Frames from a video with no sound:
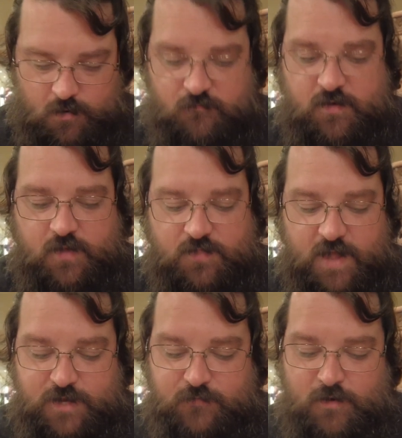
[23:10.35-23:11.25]
Perfect.
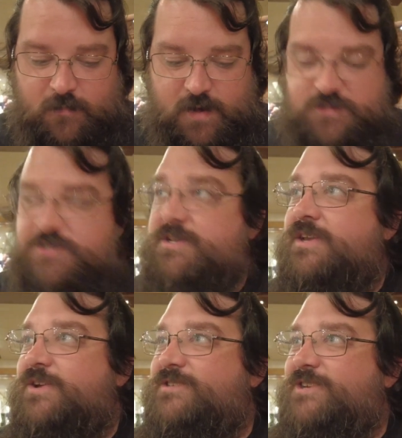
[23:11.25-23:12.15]
Thank you very much.
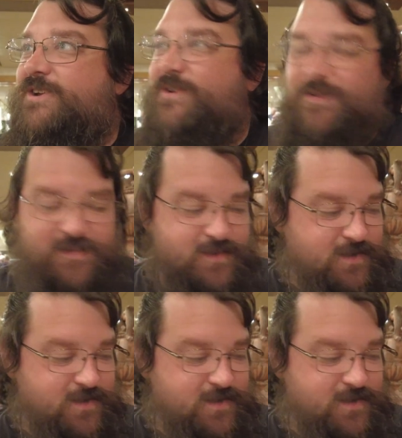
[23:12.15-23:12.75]
You too.